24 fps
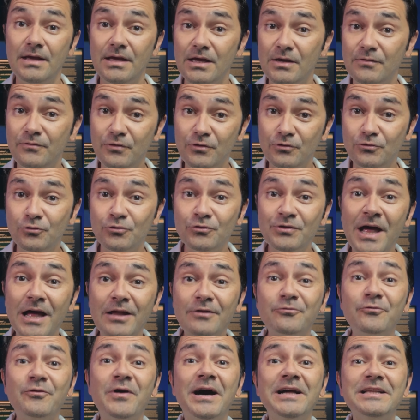If you do
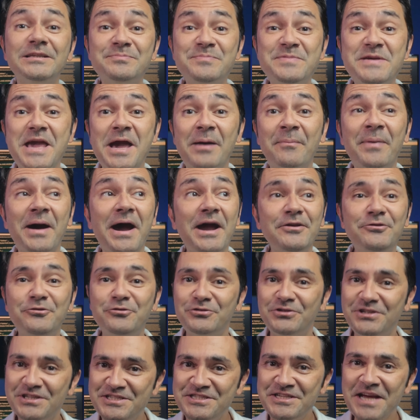not want PMI
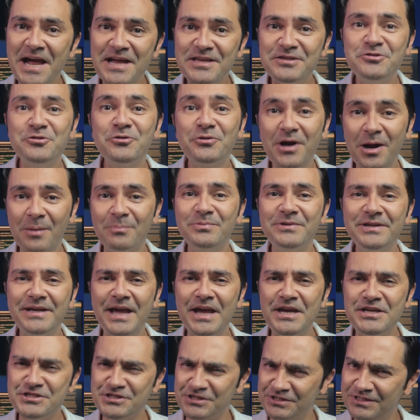to reject your
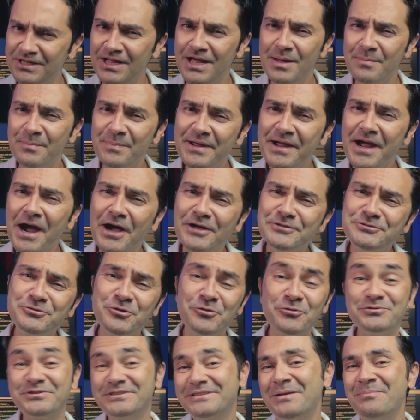application because
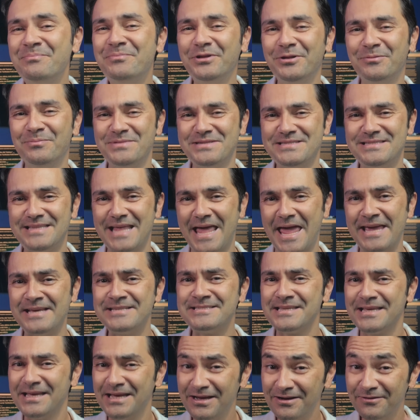of simple
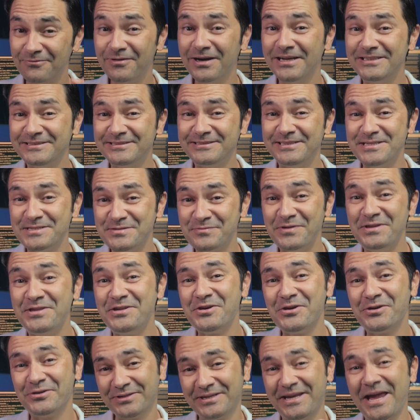mistakes, watch this
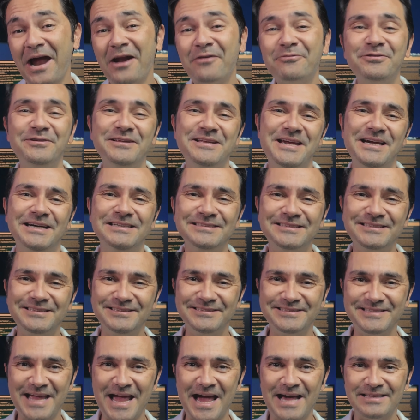video carefully until
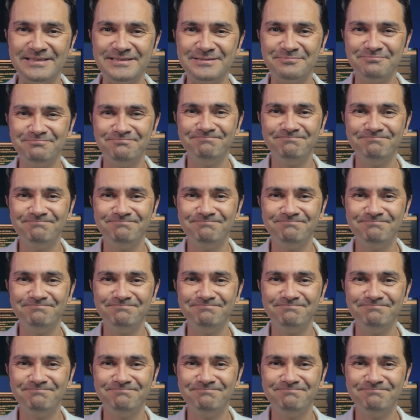the end.